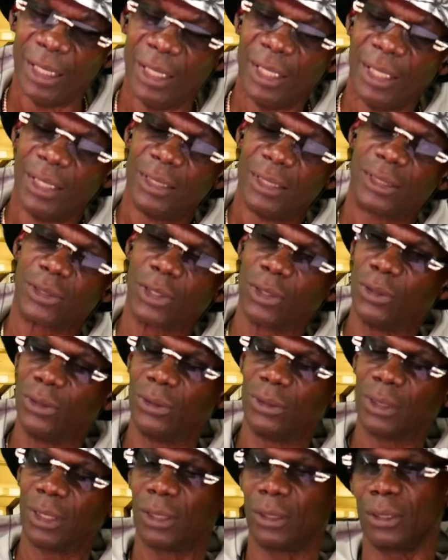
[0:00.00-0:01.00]

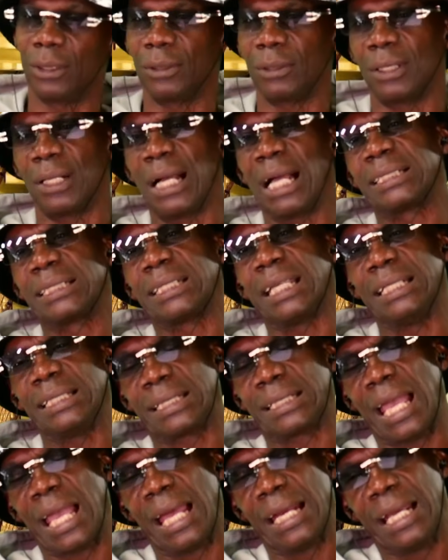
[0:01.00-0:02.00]
So you know I say
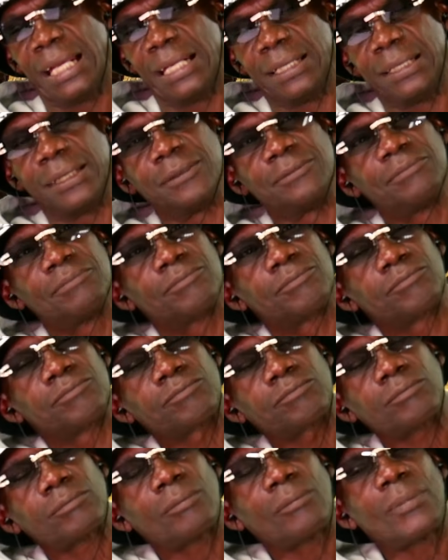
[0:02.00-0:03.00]
sad ending.
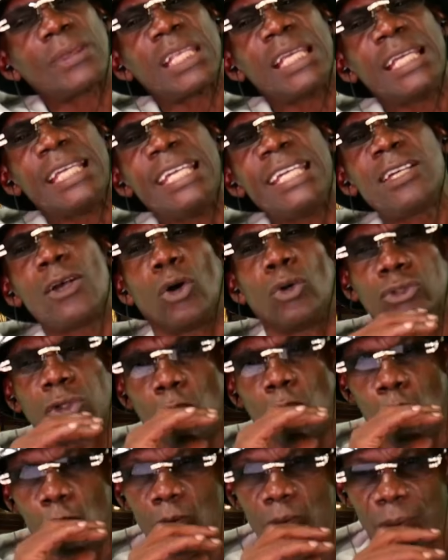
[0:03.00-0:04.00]
He goes
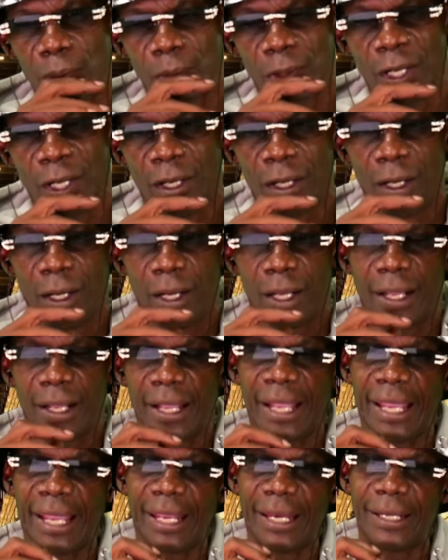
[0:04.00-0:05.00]
home,
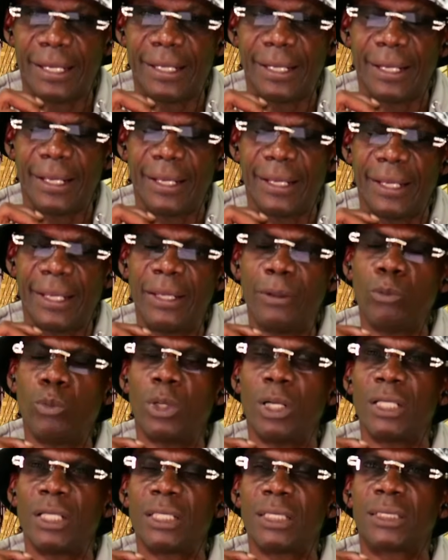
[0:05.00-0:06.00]
and it
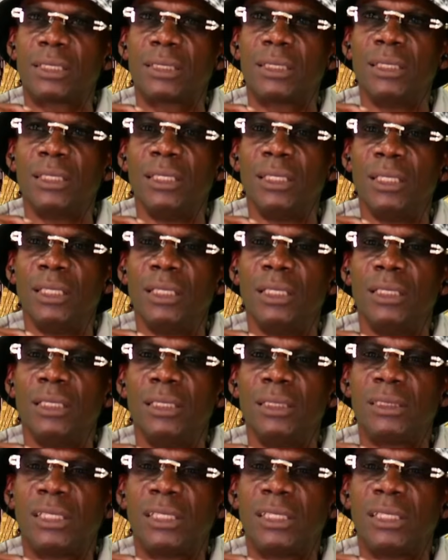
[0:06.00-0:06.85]
was the